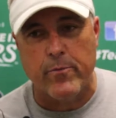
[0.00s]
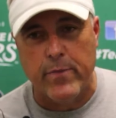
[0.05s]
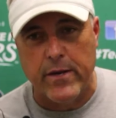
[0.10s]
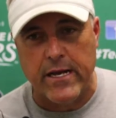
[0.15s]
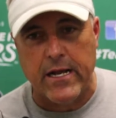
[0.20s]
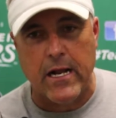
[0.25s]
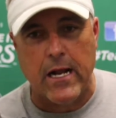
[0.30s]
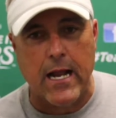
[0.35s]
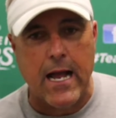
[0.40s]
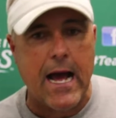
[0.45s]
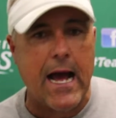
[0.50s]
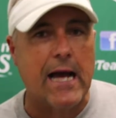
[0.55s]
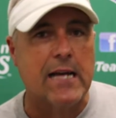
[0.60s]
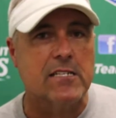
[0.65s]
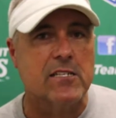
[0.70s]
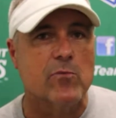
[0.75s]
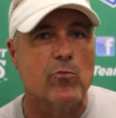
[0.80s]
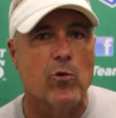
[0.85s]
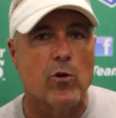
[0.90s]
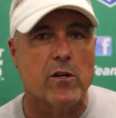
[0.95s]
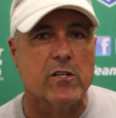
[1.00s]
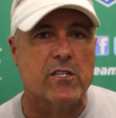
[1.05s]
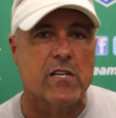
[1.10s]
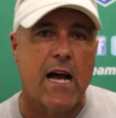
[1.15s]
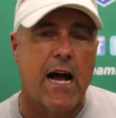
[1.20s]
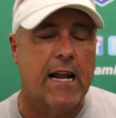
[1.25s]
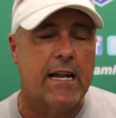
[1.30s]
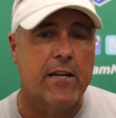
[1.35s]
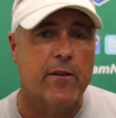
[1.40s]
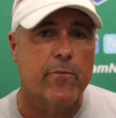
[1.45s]
big class, and we're
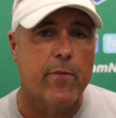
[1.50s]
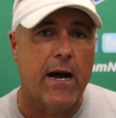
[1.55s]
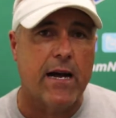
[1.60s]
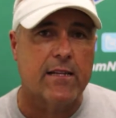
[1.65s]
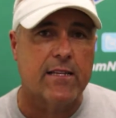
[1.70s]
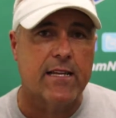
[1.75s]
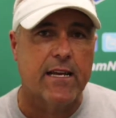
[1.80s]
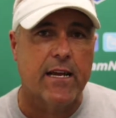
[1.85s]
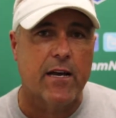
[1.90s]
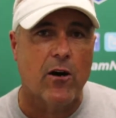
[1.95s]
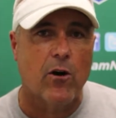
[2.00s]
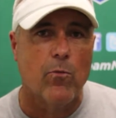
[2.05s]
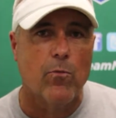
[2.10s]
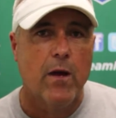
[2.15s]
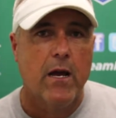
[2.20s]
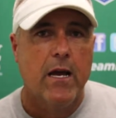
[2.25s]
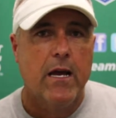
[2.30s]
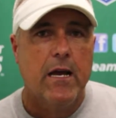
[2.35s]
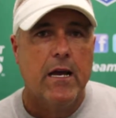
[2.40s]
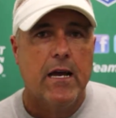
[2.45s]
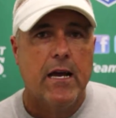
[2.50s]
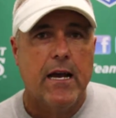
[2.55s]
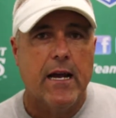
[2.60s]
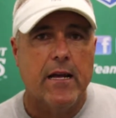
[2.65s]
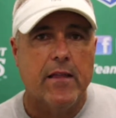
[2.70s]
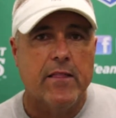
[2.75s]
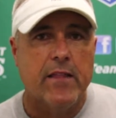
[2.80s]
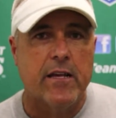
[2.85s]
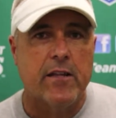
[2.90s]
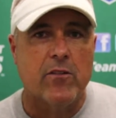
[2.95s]
excited about them.
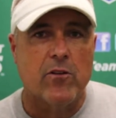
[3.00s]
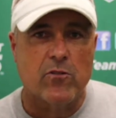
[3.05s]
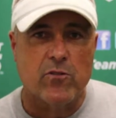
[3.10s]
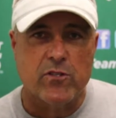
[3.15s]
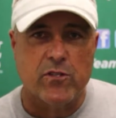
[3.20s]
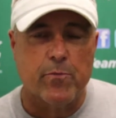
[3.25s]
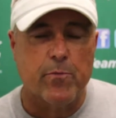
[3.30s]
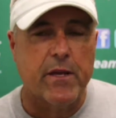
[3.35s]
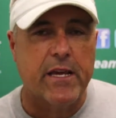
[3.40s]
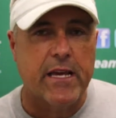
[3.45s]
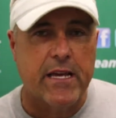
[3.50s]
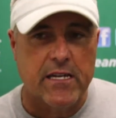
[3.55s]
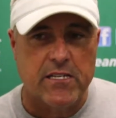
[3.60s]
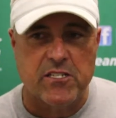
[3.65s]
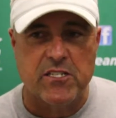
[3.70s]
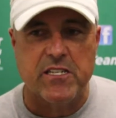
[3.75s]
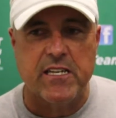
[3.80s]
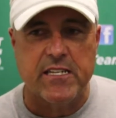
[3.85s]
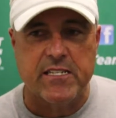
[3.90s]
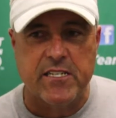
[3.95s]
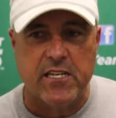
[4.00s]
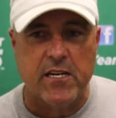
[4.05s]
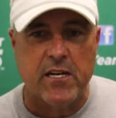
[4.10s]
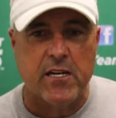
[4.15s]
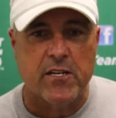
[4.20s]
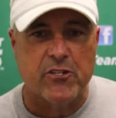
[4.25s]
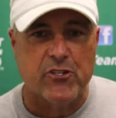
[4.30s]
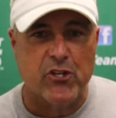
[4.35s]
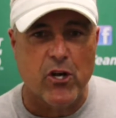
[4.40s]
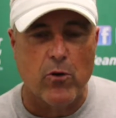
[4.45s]
And then there's some kids that
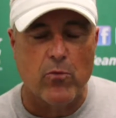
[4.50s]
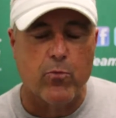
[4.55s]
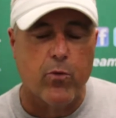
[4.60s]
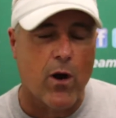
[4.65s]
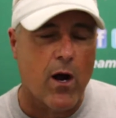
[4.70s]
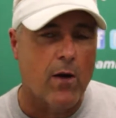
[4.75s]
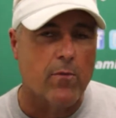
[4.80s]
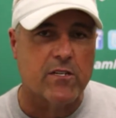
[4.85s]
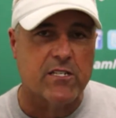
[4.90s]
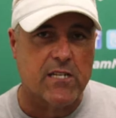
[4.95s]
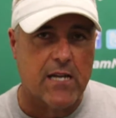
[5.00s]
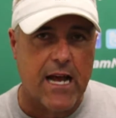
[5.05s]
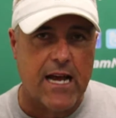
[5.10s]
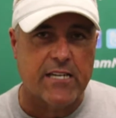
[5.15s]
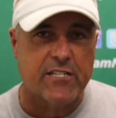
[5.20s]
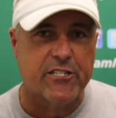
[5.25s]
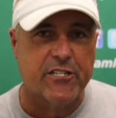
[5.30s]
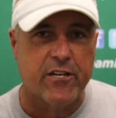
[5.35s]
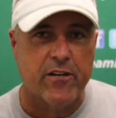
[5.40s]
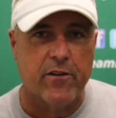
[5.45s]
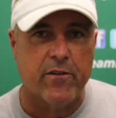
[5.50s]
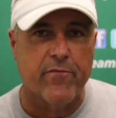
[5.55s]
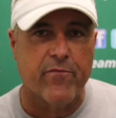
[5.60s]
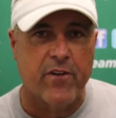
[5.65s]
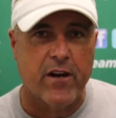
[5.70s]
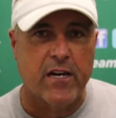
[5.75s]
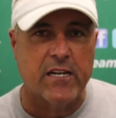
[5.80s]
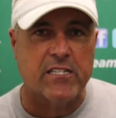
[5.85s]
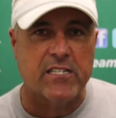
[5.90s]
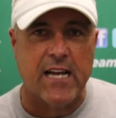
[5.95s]
uh, showed promise last year in
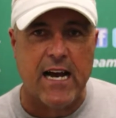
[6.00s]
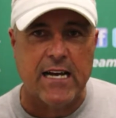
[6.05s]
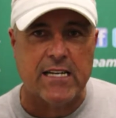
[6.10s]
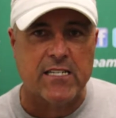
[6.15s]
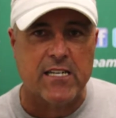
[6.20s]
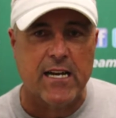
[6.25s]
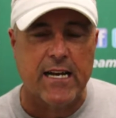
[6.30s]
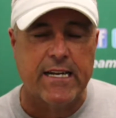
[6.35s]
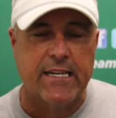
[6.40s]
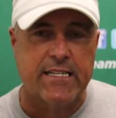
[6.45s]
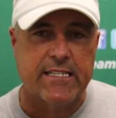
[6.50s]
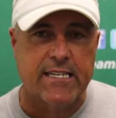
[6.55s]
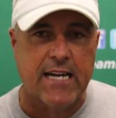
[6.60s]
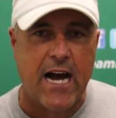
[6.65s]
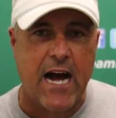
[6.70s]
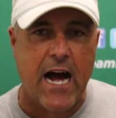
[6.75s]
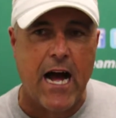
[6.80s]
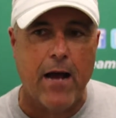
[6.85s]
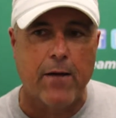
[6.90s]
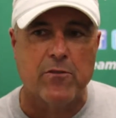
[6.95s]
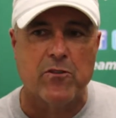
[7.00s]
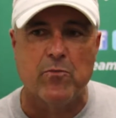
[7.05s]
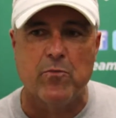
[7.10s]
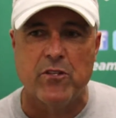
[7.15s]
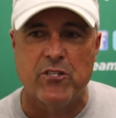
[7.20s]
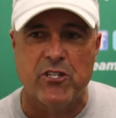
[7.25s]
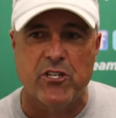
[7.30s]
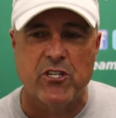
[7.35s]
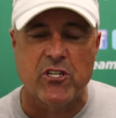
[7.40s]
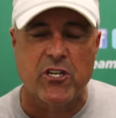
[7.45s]
various isolated times,
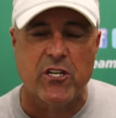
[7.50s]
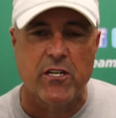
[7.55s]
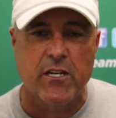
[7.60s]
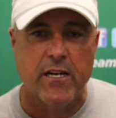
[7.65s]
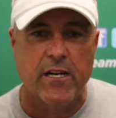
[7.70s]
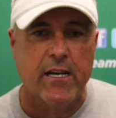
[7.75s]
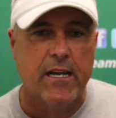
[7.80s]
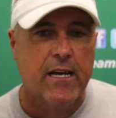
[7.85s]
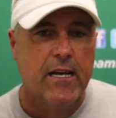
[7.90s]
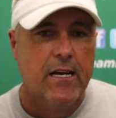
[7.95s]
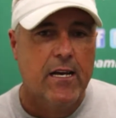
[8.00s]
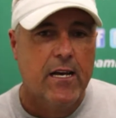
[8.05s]
but just couldn't